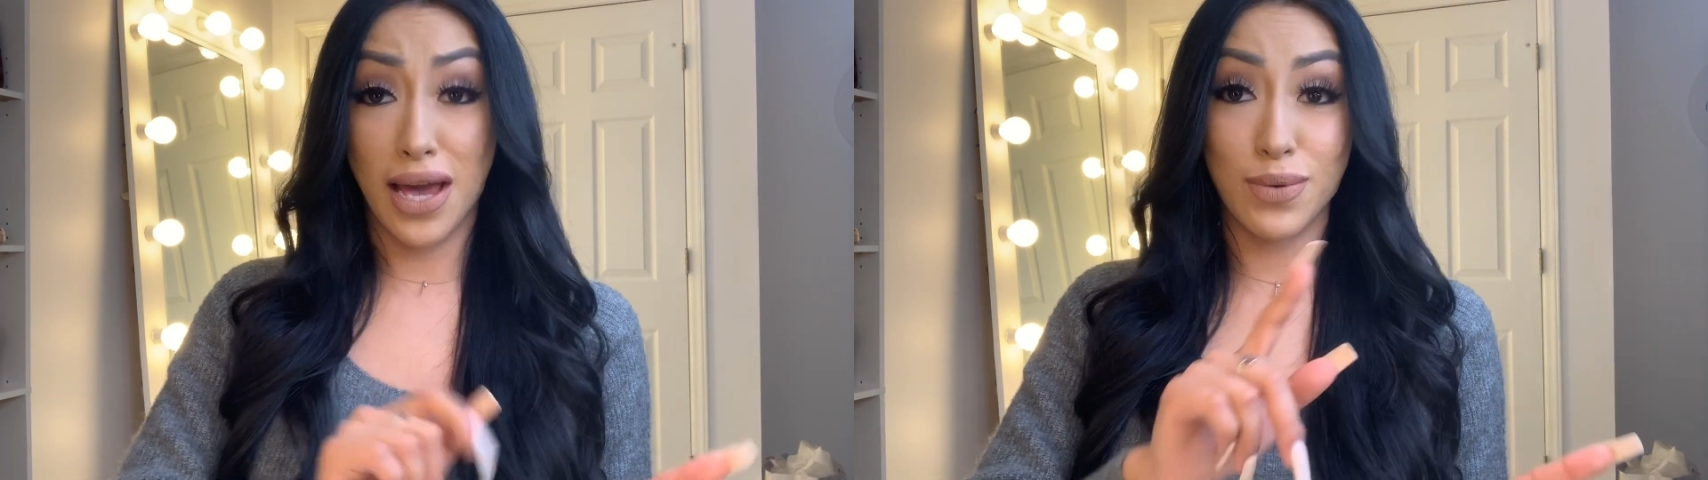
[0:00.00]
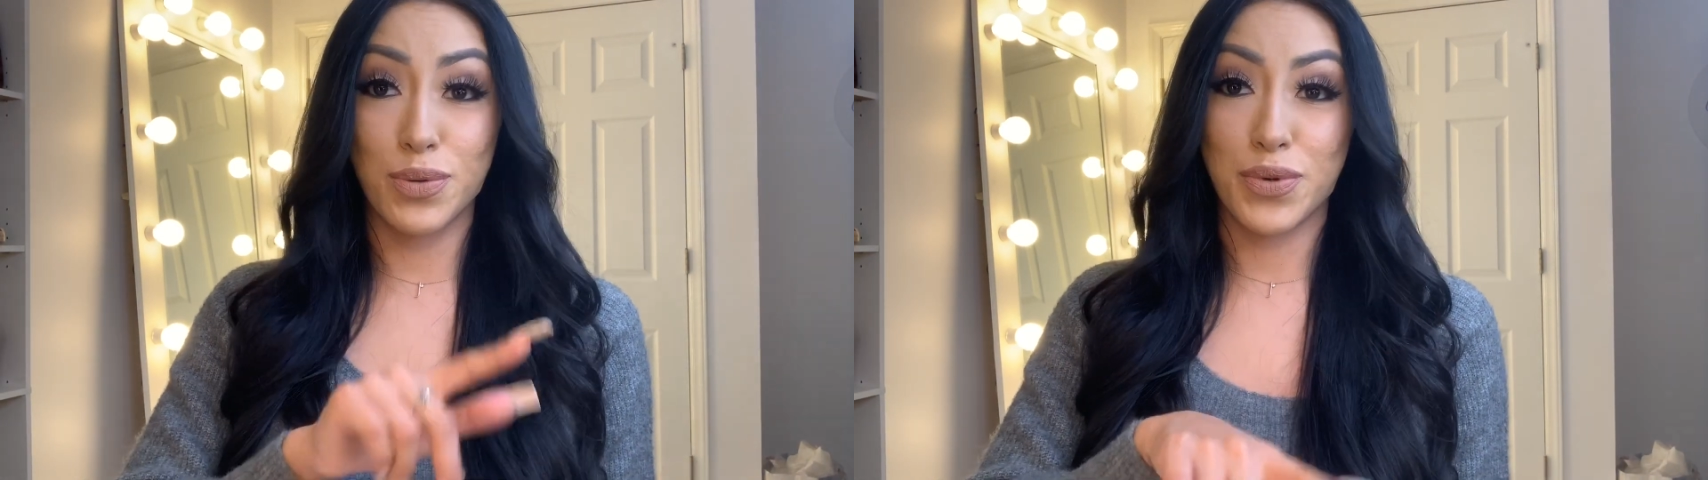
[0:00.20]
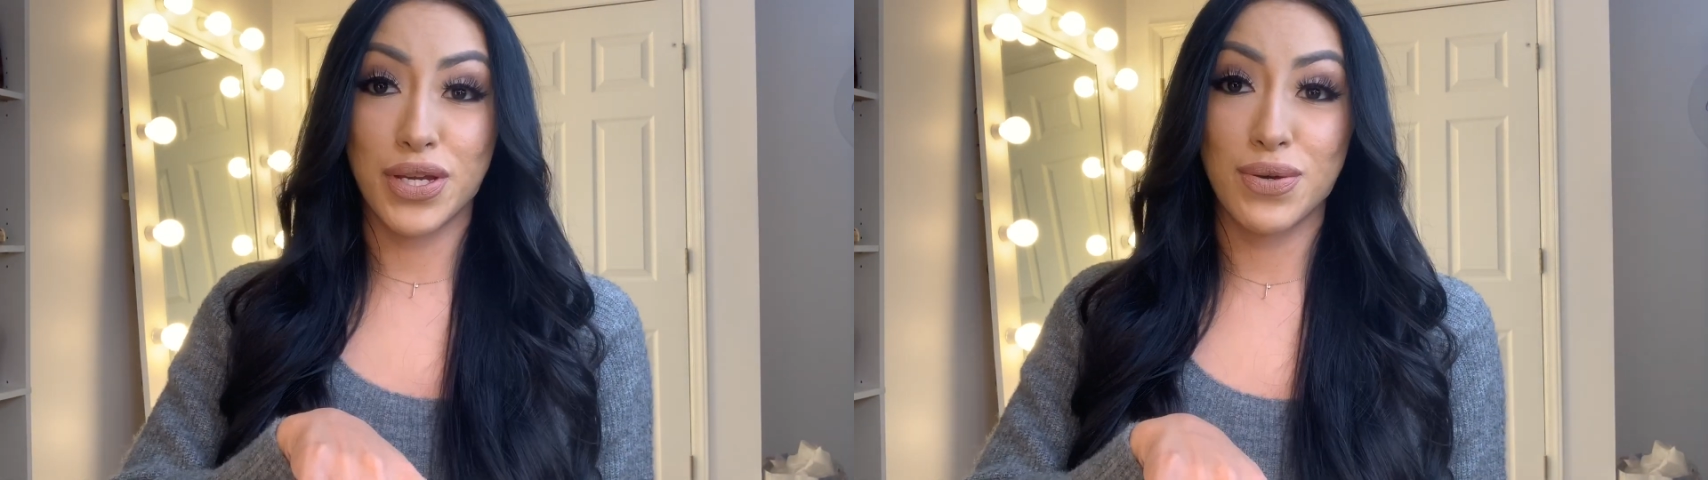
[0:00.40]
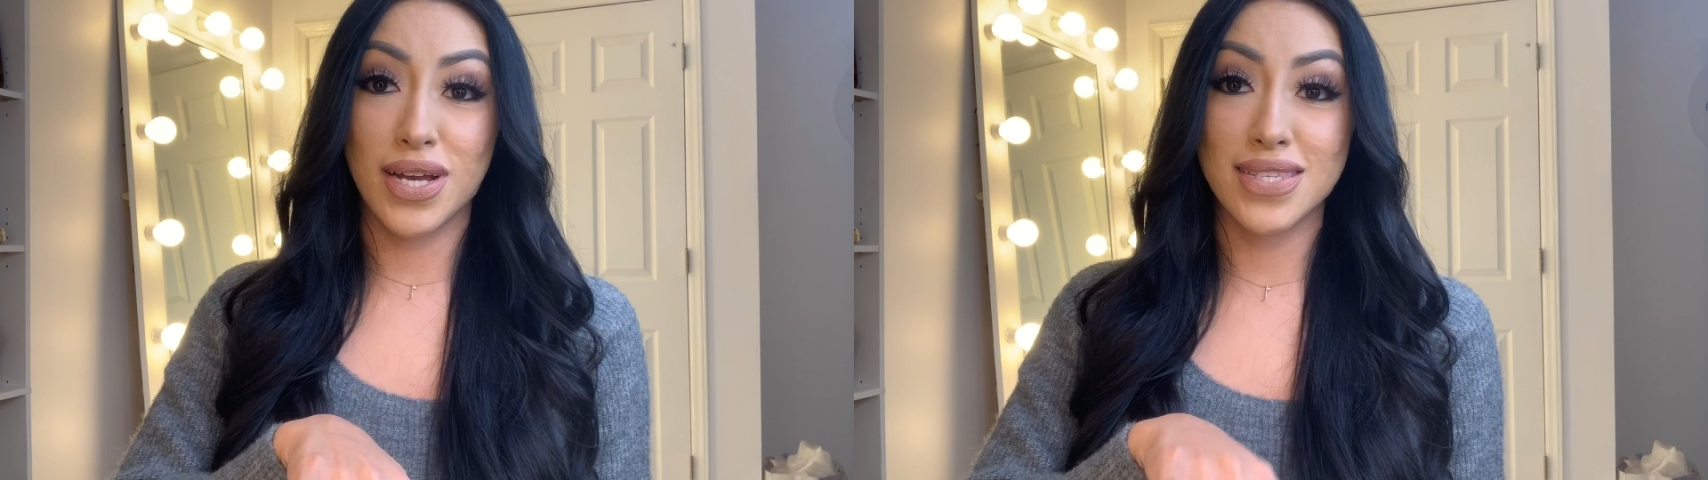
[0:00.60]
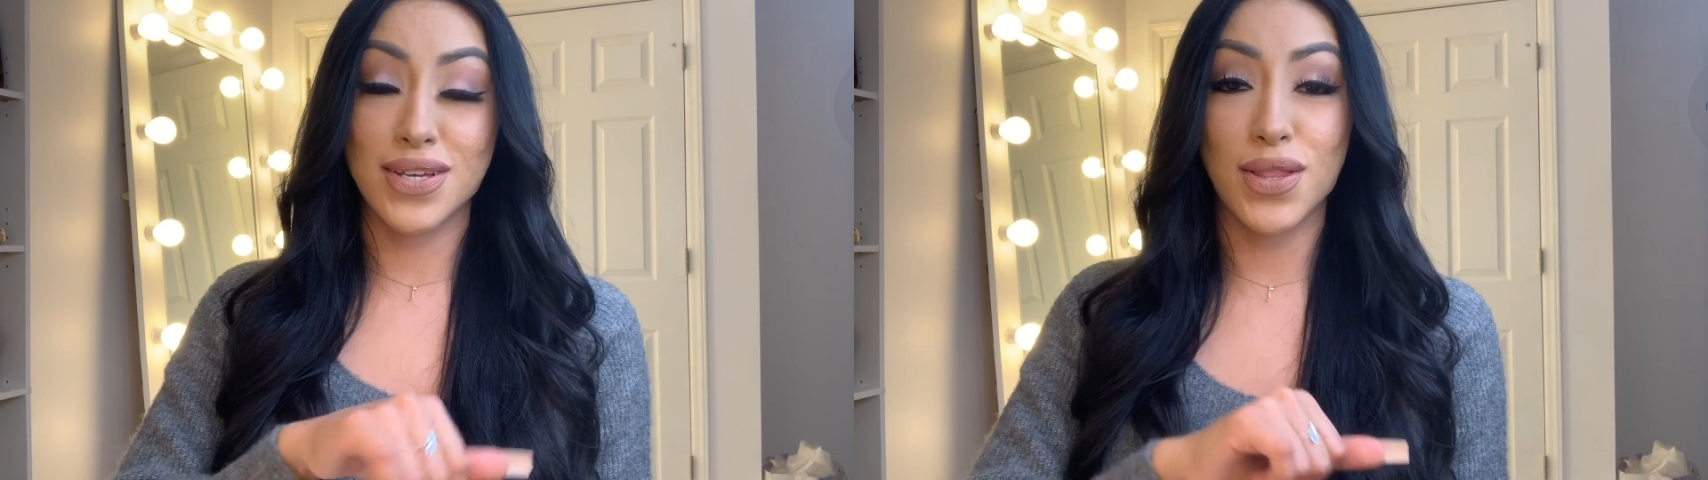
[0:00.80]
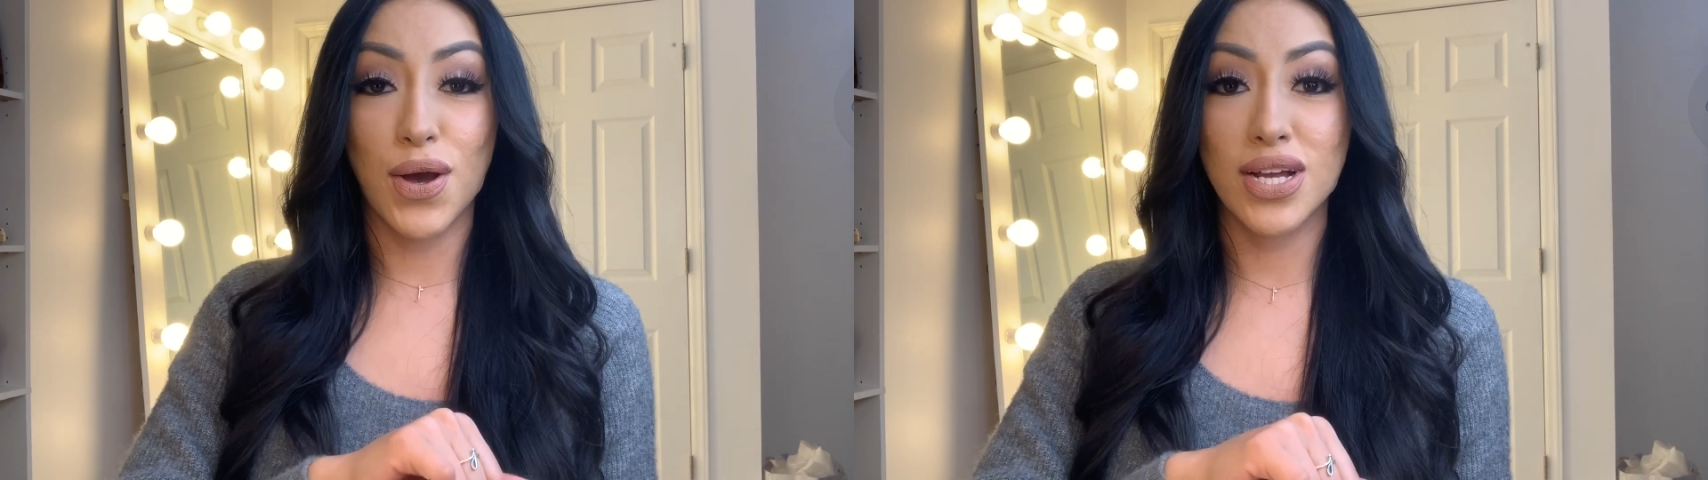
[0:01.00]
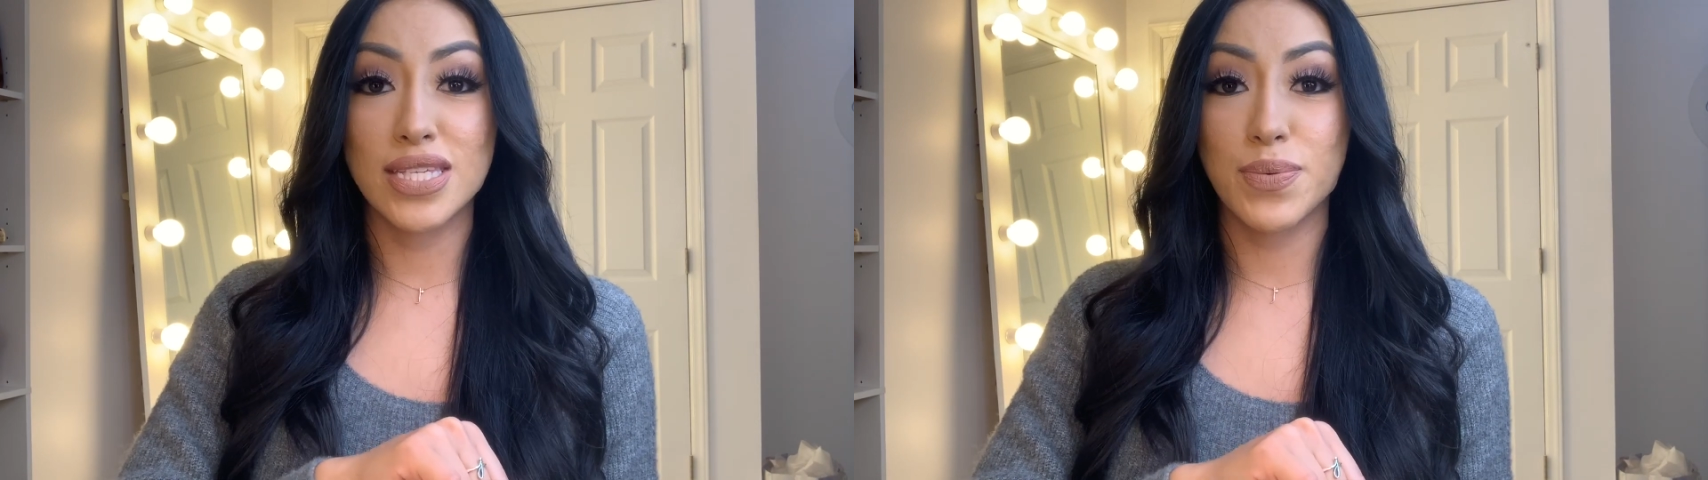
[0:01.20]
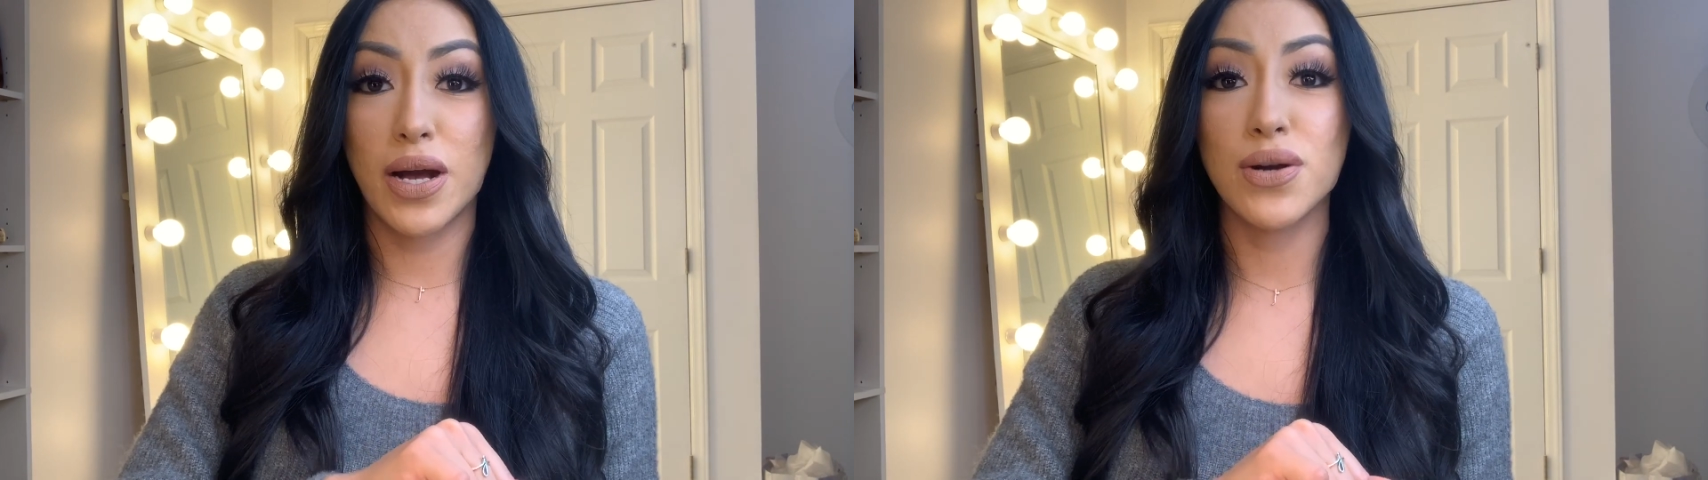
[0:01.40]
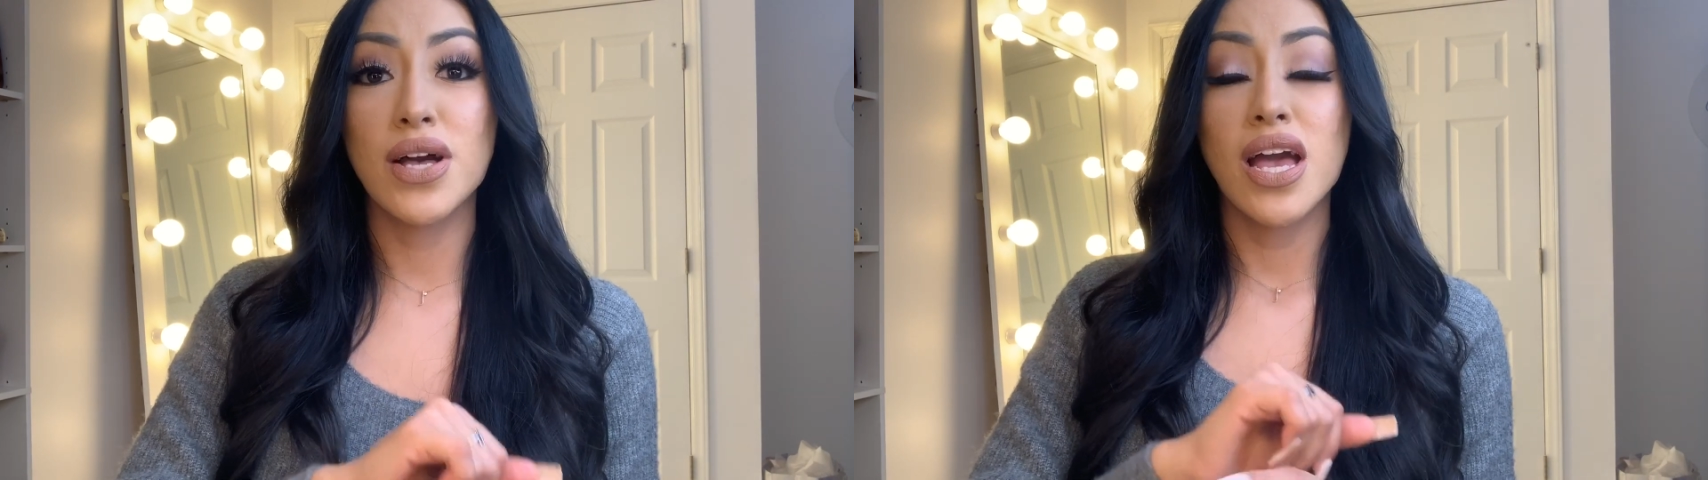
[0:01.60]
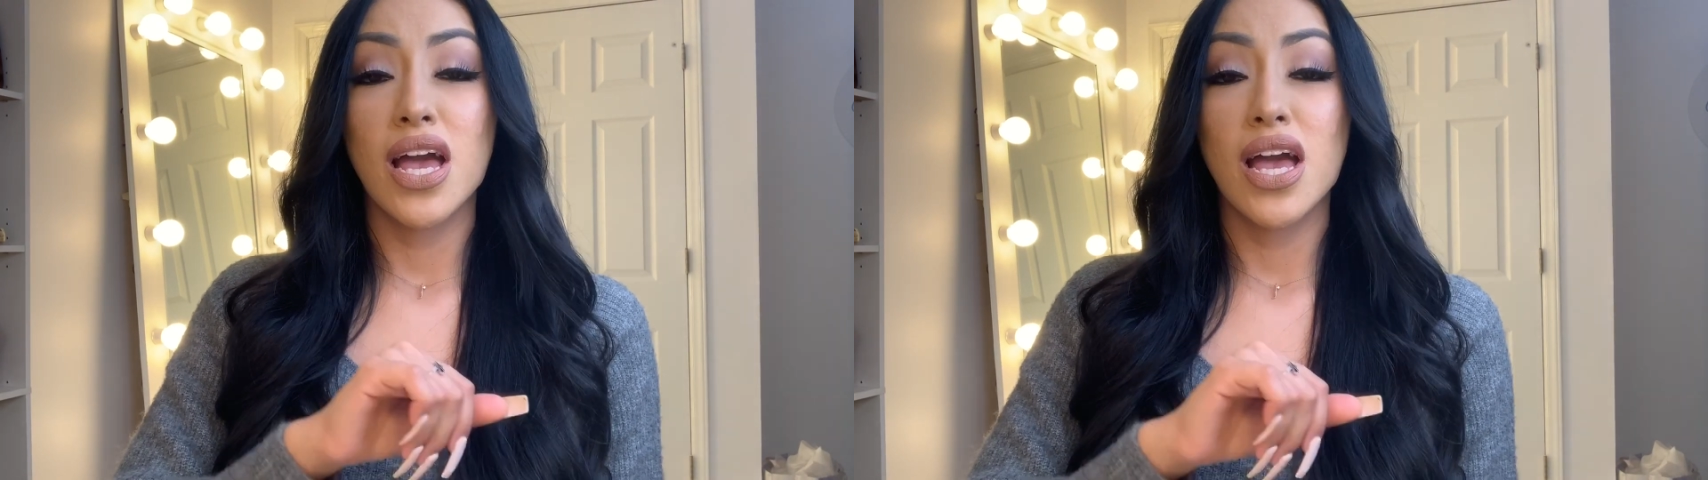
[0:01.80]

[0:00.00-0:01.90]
I will bring you guys along as well